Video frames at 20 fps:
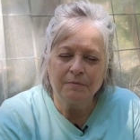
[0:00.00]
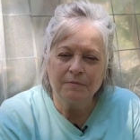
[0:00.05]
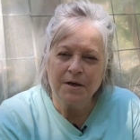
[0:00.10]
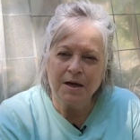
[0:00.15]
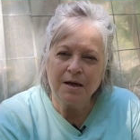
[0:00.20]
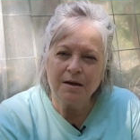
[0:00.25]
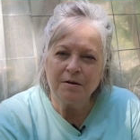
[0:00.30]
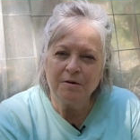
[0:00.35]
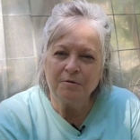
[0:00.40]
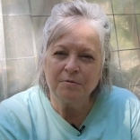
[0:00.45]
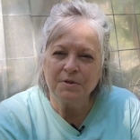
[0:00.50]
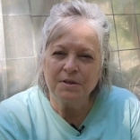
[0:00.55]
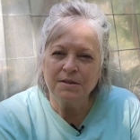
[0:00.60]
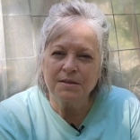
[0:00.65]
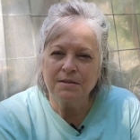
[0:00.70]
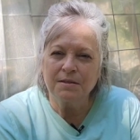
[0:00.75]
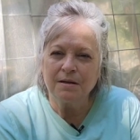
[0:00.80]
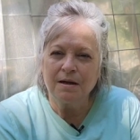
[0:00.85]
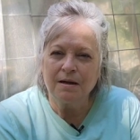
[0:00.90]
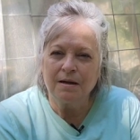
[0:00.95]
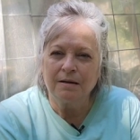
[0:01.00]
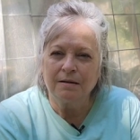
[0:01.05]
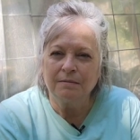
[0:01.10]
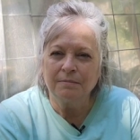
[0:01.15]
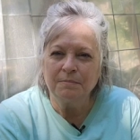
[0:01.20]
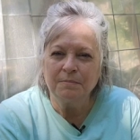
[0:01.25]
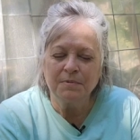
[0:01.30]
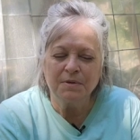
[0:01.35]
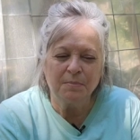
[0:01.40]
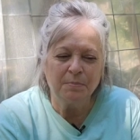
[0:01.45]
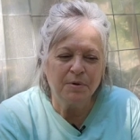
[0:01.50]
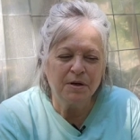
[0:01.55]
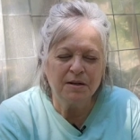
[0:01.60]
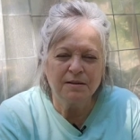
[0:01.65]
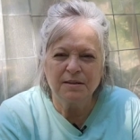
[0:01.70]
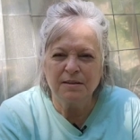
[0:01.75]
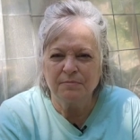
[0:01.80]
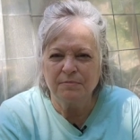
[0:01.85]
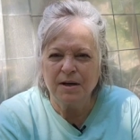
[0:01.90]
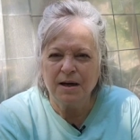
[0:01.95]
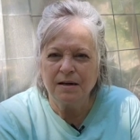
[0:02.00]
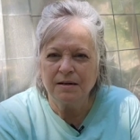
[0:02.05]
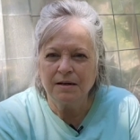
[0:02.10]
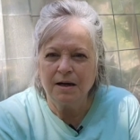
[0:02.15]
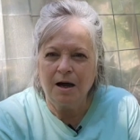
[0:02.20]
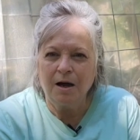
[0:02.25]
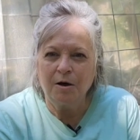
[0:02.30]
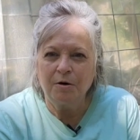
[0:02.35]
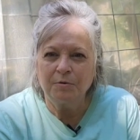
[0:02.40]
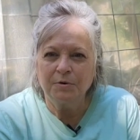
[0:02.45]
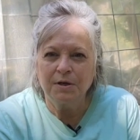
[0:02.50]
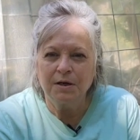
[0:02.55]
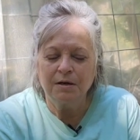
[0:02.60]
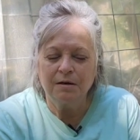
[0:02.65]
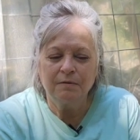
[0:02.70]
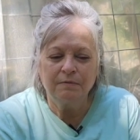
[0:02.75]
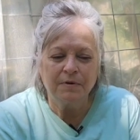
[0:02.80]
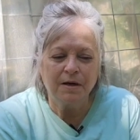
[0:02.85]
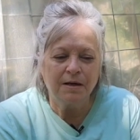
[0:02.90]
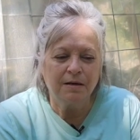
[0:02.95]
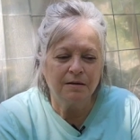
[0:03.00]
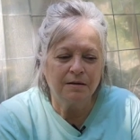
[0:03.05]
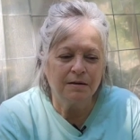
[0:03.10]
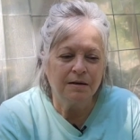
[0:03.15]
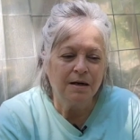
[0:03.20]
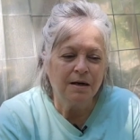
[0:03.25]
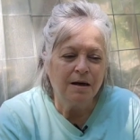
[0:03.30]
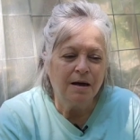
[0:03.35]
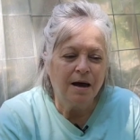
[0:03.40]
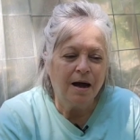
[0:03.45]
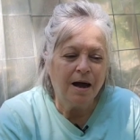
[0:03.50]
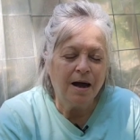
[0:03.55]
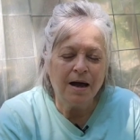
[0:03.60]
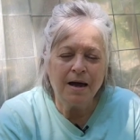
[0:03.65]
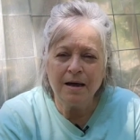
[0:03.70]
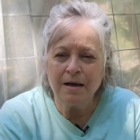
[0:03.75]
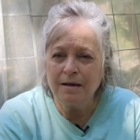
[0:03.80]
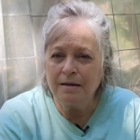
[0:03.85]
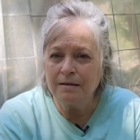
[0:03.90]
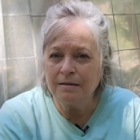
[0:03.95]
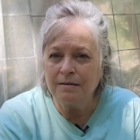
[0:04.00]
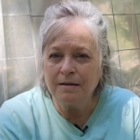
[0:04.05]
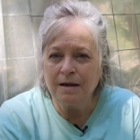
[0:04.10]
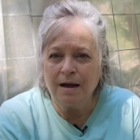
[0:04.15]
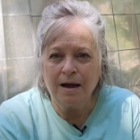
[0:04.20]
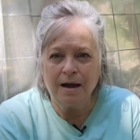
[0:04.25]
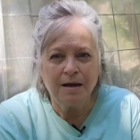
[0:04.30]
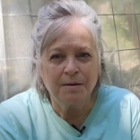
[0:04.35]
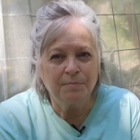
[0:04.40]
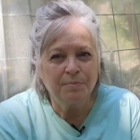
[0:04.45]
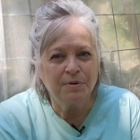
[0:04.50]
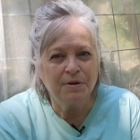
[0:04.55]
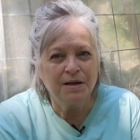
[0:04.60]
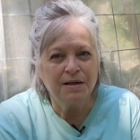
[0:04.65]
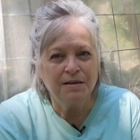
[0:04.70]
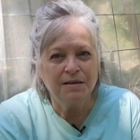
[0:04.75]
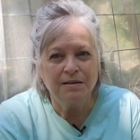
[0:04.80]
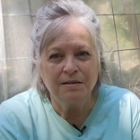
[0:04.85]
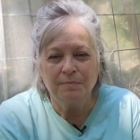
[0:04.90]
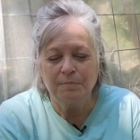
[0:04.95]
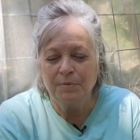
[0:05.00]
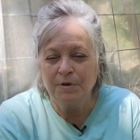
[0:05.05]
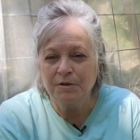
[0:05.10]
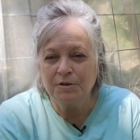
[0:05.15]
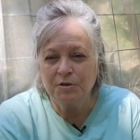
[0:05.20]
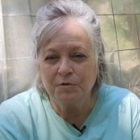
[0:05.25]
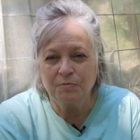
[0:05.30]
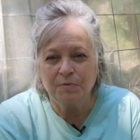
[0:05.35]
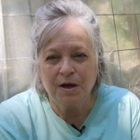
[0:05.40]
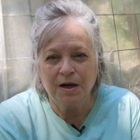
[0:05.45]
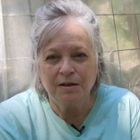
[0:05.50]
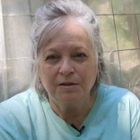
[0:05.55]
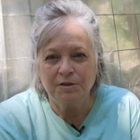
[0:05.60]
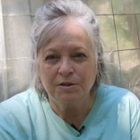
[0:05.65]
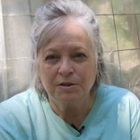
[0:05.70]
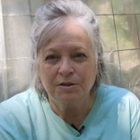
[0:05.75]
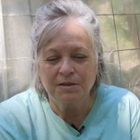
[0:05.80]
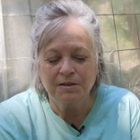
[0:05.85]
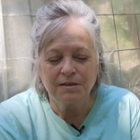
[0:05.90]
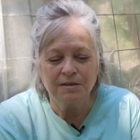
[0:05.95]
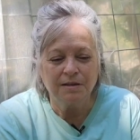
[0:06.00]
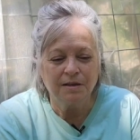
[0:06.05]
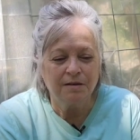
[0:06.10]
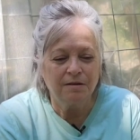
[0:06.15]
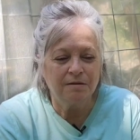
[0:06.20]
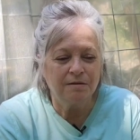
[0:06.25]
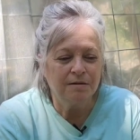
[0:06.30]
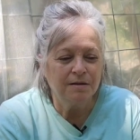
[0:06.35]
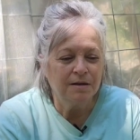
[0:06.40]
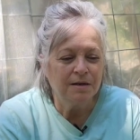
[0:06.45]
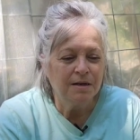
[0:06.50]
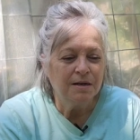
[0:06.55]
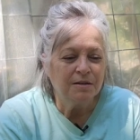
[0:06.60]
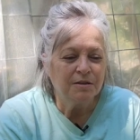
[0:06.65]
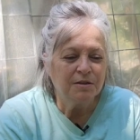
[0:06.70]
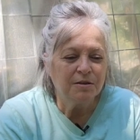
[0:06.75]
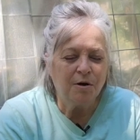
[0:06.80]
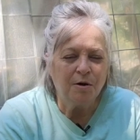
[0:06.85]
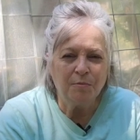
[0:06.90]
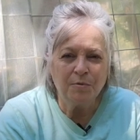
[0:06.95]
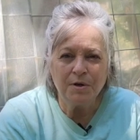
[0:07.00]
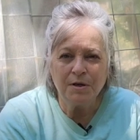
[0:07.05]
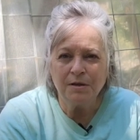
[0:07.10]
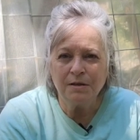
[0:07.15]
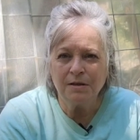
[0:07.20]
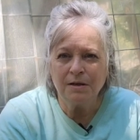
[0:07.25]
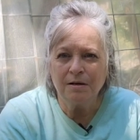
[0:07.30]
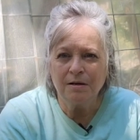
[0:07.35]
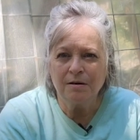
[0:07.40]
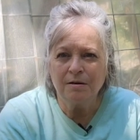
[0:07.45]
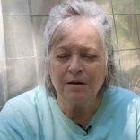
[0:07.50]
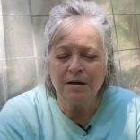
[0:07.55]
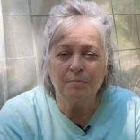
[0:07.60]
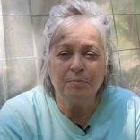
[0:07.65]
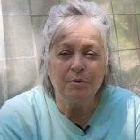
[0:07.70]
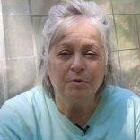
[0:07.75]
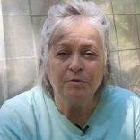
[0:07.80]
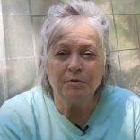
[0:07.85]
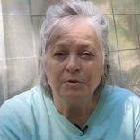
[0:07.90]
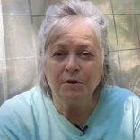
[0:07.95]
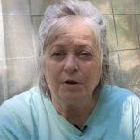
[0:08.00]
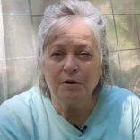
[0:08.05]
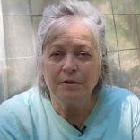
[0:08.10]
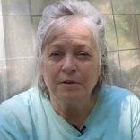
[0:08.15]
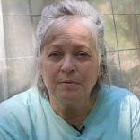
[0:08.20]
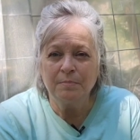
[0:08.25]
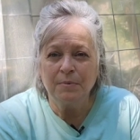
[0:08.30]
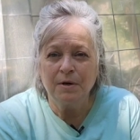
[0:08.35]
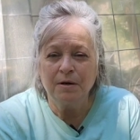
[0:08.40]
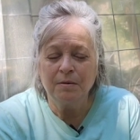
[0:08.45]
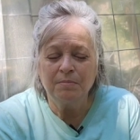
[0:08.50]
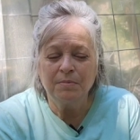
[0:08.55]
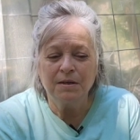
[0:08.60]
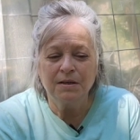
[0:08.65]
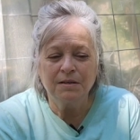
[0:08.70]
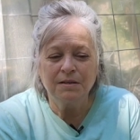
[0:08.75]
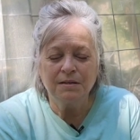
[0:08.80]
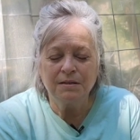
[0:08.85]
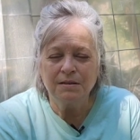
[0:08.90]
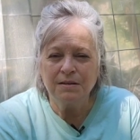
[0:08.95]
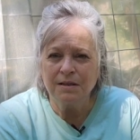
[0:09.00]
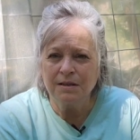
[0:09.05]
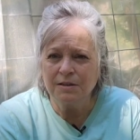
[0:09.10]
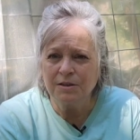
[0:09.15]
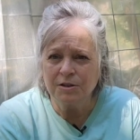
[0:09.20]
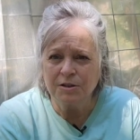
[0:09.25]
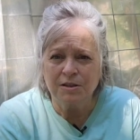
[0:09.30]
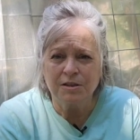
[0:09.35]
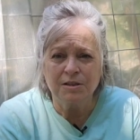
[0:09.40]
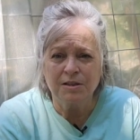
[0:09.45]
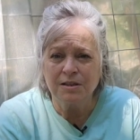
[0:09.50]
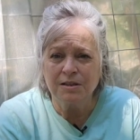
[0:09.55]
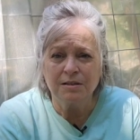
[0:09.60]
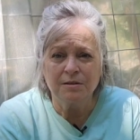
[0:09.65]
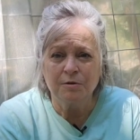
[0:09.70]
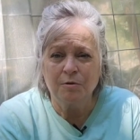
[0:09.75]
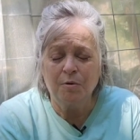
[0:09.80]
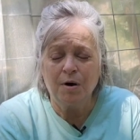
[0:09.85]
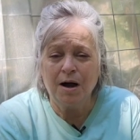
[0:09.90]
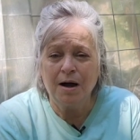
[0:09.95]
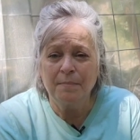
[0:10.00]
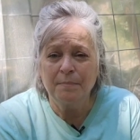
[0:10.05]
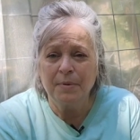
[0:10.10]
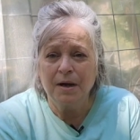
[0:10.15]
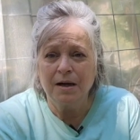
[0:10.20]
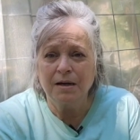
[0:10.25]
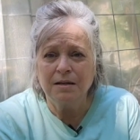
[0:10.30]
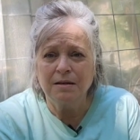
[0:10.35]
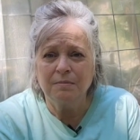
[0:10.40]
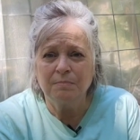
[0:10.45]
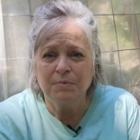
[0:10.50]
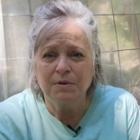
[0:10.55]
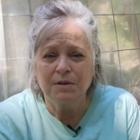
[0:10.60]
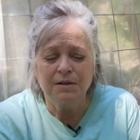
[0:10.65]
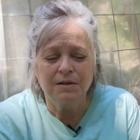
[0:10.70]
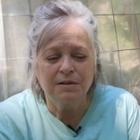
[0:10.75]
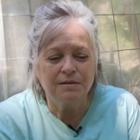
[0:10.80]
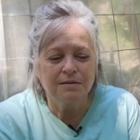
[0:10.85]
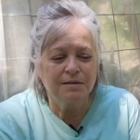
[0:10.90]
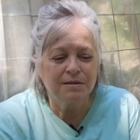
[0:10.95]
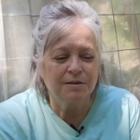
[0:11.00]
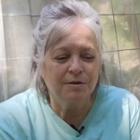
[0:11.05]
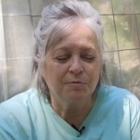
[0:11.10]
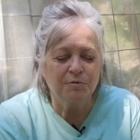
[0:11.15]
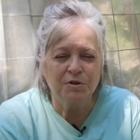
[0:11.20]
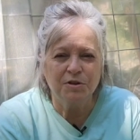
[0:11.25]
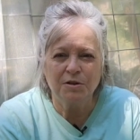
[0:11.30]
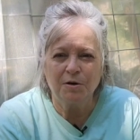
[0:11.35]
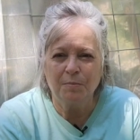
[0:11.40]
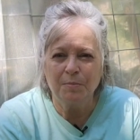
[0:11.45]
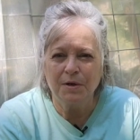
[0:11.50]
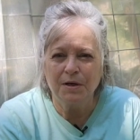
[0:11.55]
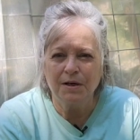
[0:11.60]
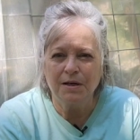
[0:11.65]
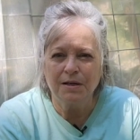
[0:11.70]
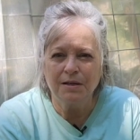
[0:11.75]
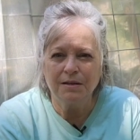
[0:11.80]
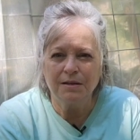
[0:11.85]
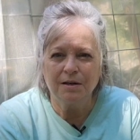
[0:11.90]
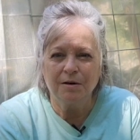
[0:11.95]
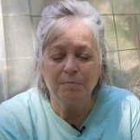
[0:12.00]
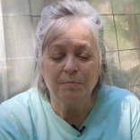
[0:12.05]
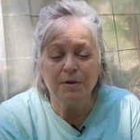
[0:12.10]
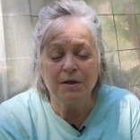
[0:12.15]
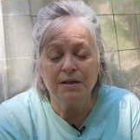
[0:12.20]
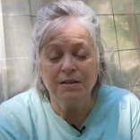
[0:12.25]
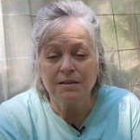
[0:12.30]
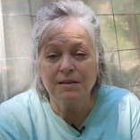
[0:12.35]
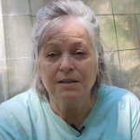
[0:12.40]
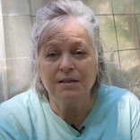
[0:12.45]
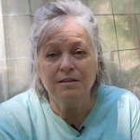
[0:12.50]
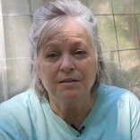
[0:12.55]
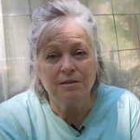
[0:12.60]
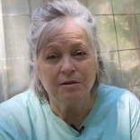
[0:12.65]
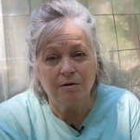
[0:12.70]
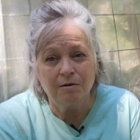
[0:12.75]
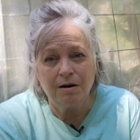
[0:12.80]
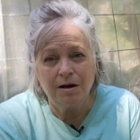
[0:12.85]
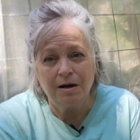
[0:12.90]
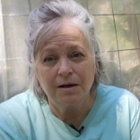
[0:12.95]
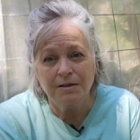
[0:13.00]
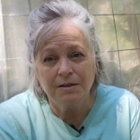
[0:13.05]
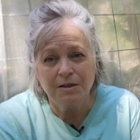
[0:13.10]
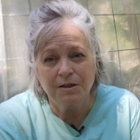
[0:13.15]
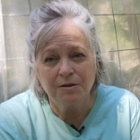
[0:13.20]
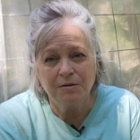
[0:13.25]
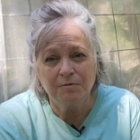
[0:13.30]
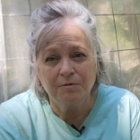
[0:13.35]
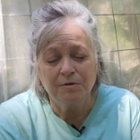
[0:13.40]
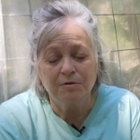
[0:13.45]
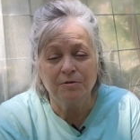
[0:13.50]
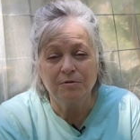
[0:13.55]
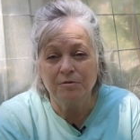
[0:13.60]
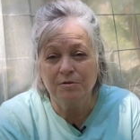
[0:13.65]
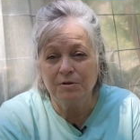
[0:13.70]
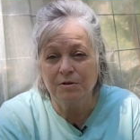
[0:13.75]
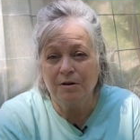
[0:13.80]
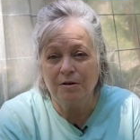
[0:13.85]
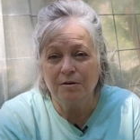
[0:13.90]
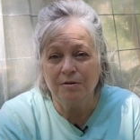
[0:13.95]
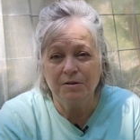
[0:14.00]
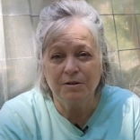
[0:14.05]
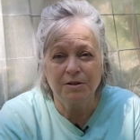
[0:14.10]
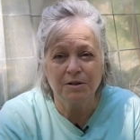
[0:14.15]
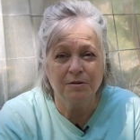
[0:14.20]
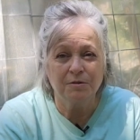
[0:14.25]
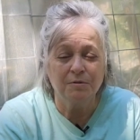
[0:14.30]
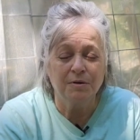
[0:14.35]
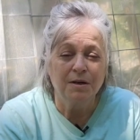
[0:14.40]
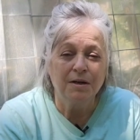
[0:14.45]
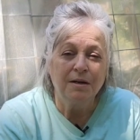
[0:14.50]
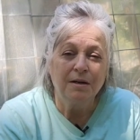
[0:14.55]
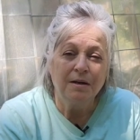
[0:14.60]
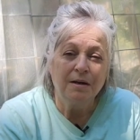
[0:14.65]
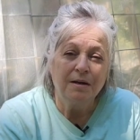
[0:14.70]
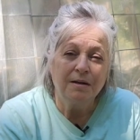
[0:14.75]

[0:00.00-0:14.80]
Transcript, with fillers: of kale that's uh, the bugs have gotten a hold of and I had I had planted a bunch of radishes in there so I went in there and pulled all them up that that just didn't quite make it because there were so many in there but it's getting so hot too that they're starting to